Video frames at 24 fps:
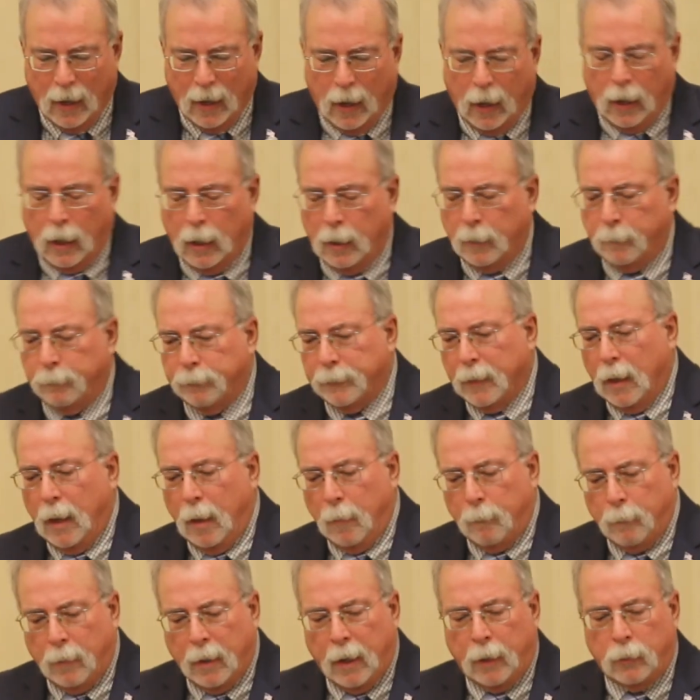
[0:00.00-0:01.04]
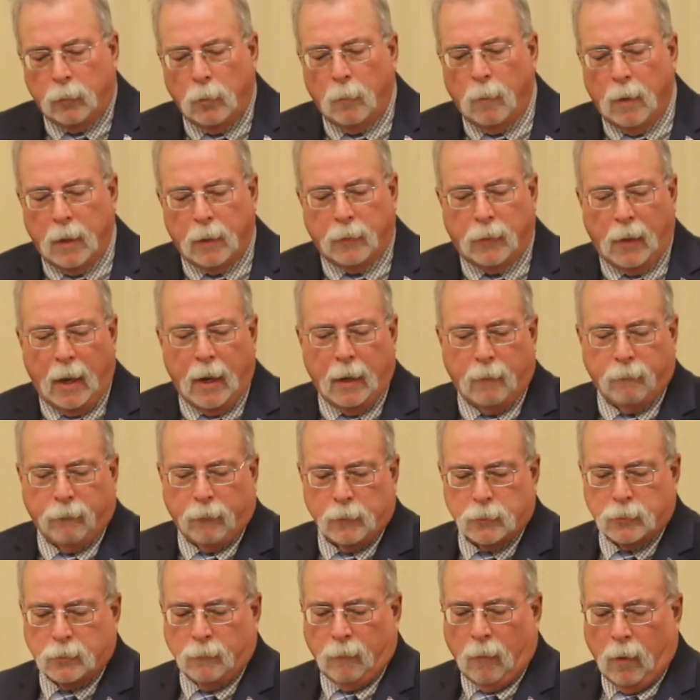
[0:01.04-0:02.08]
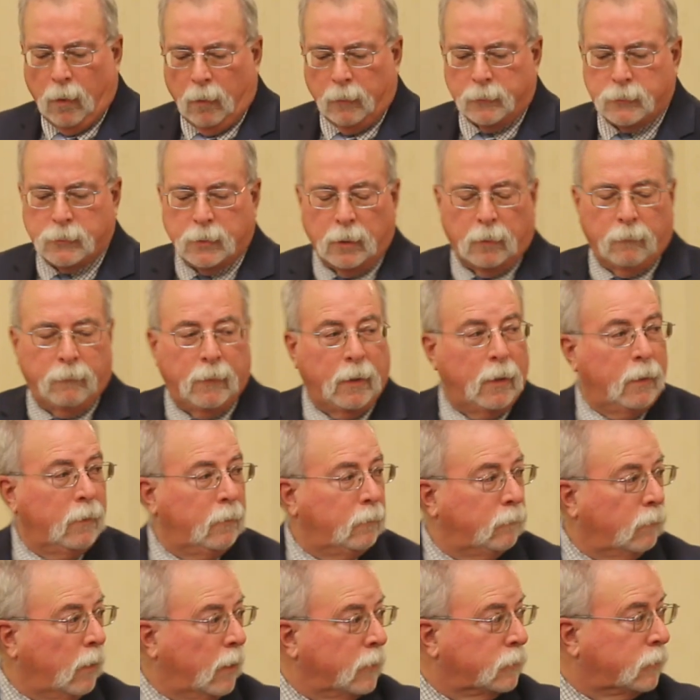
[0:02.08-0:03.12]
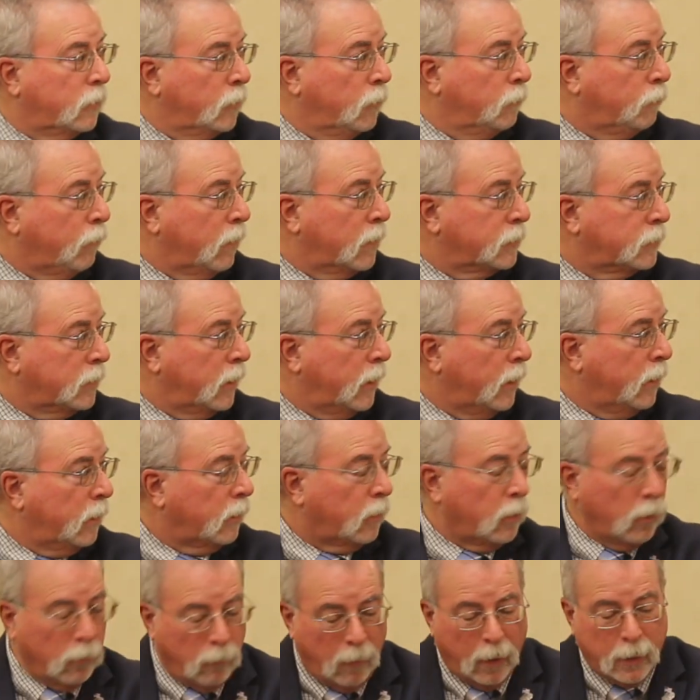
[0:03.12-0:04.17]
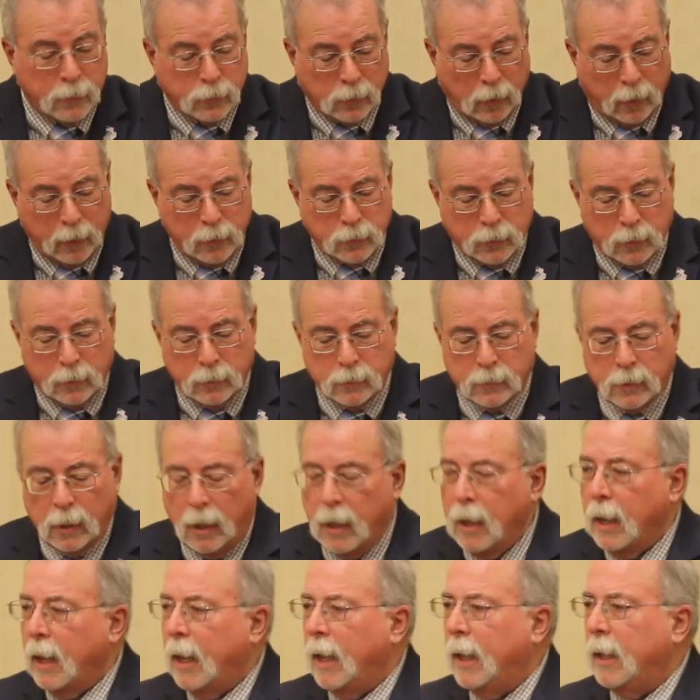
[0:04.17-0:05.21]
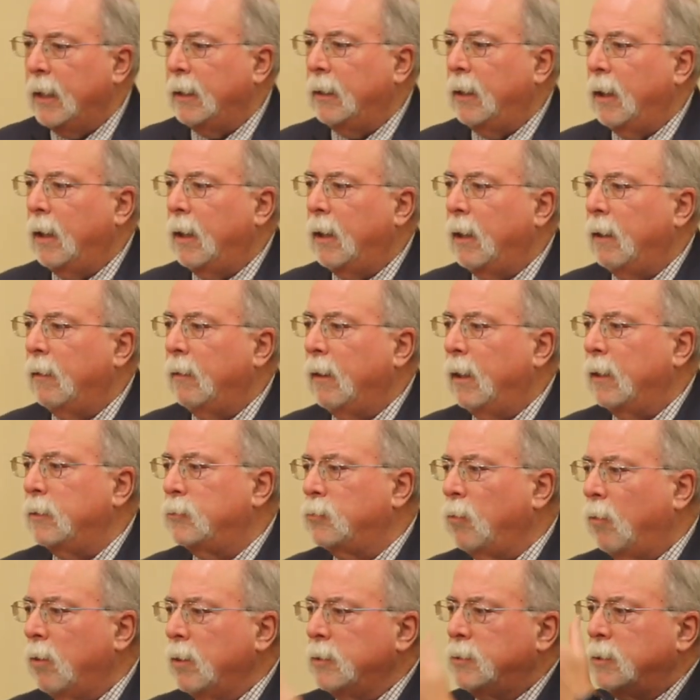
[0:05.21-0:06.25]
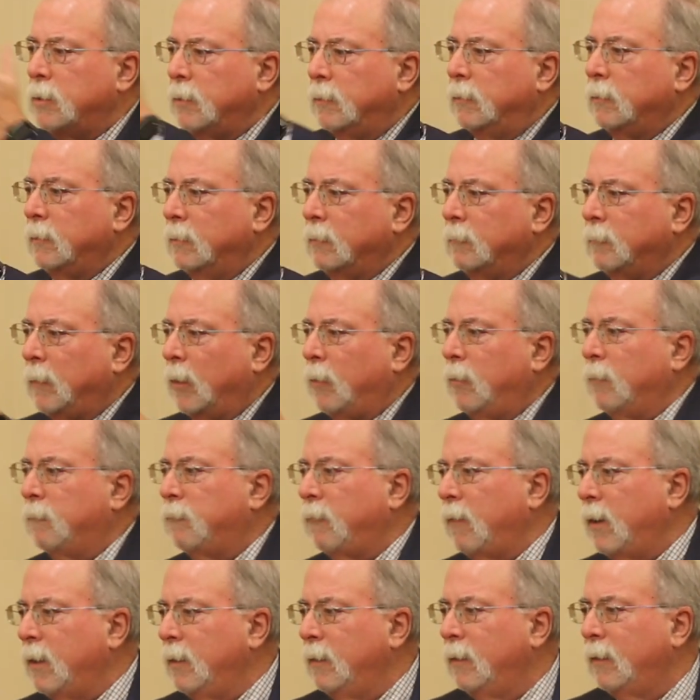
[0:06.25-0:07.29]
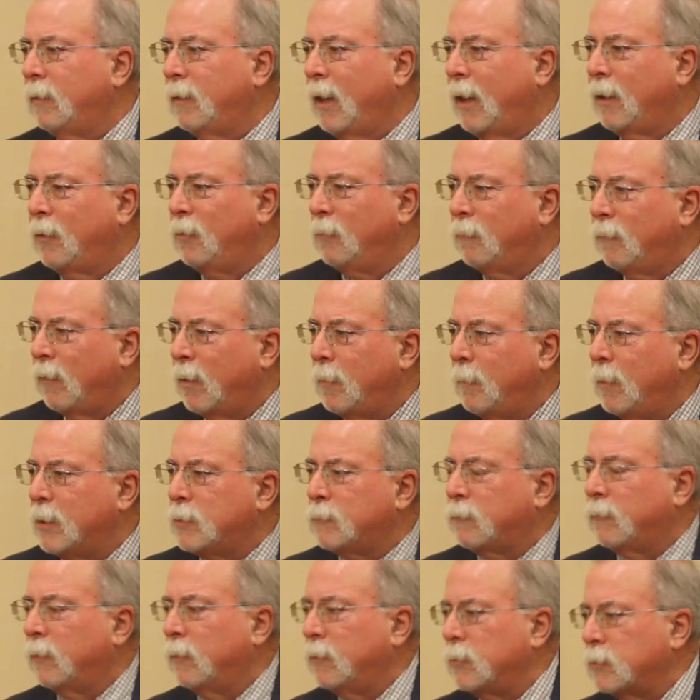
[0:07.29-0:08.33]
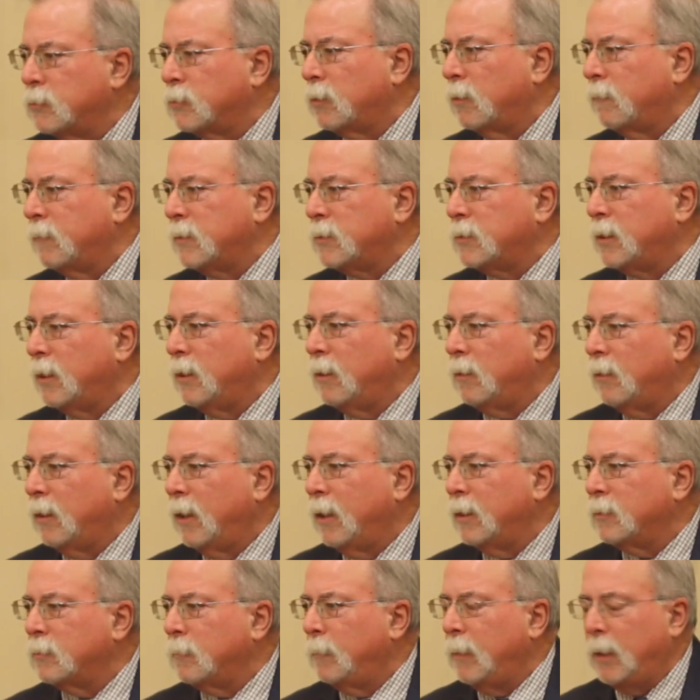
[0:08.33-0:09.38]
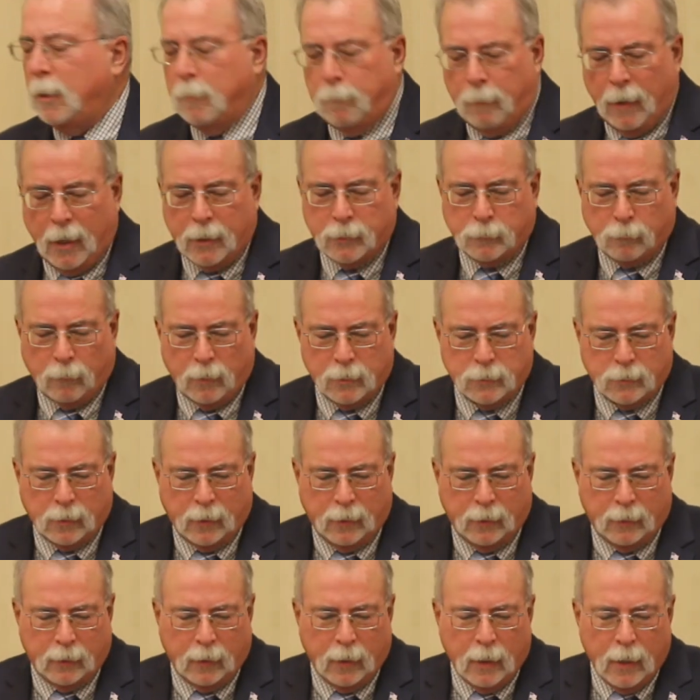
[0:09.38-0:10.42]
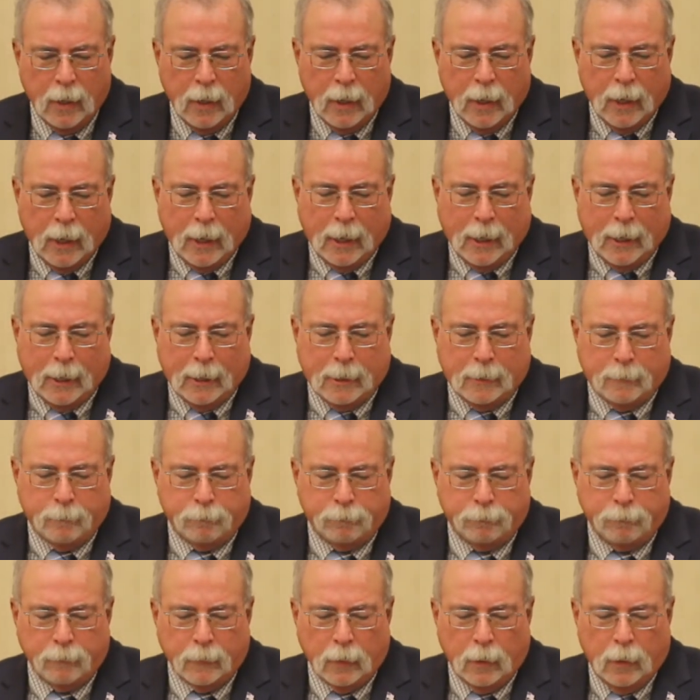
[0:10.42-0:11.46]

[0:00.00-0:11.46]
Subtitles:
But I do want to thank, first of all, Sylvia as the new president here. Congratulations. And George, my good friend, thank you very much for your service here as immediate past president. What